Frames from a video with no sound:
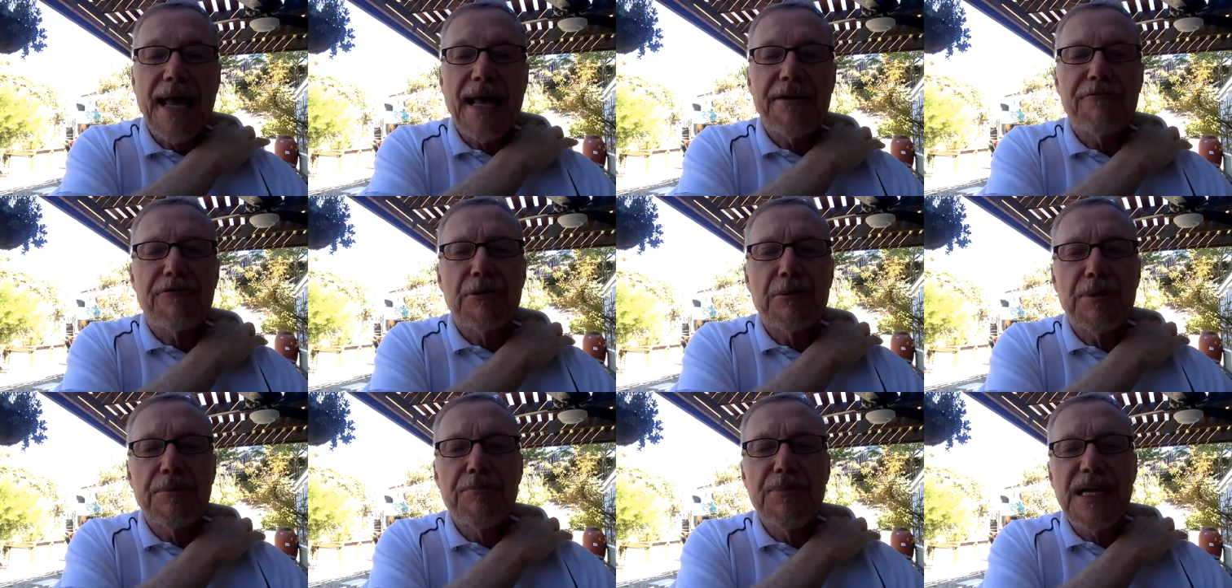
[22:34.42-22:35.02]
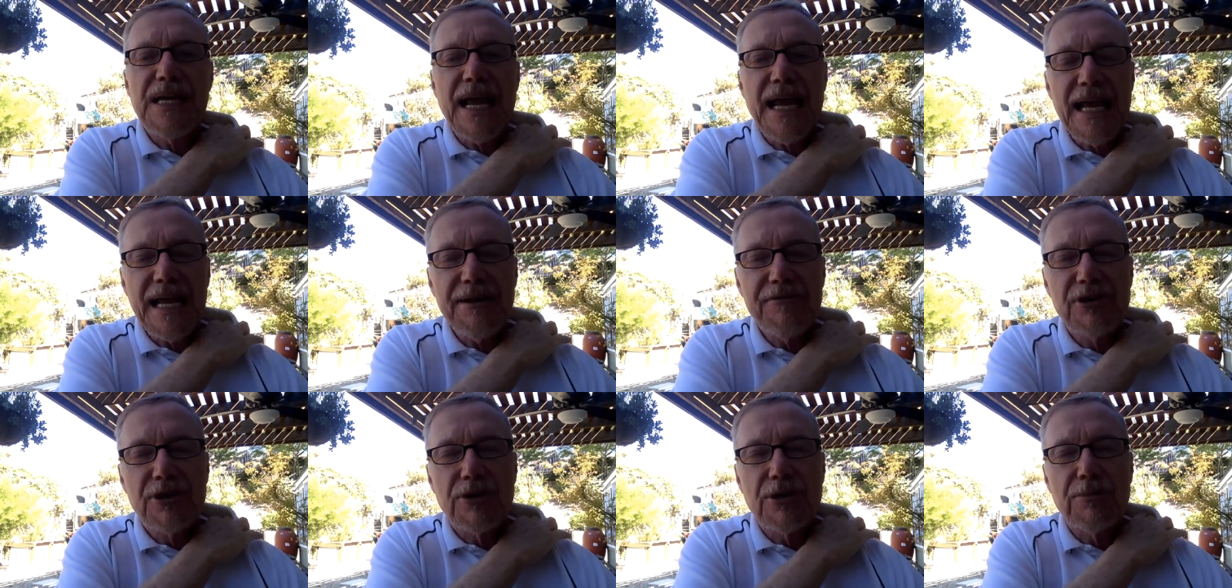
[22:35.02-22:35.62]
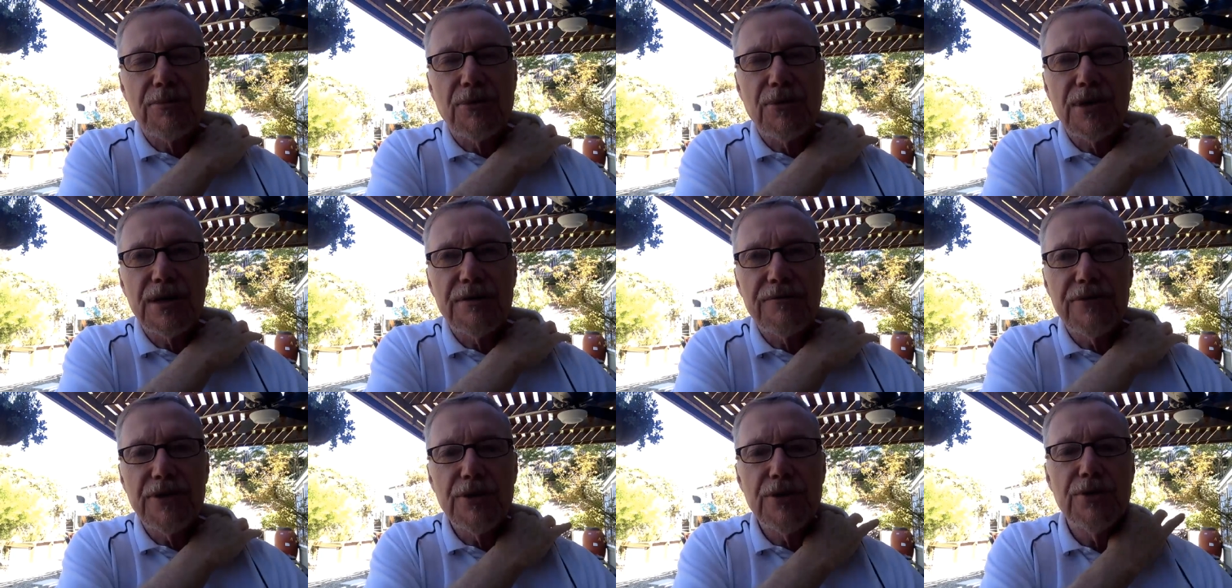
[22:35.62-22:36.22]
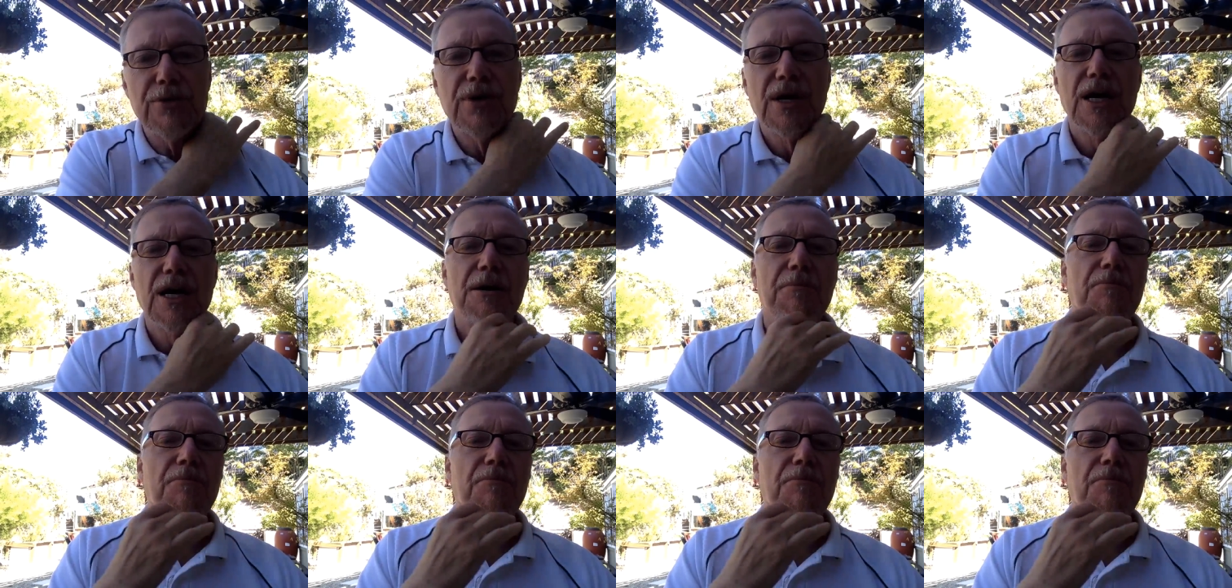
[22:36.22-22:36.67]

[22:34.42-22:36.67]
And from a behavioral point of view,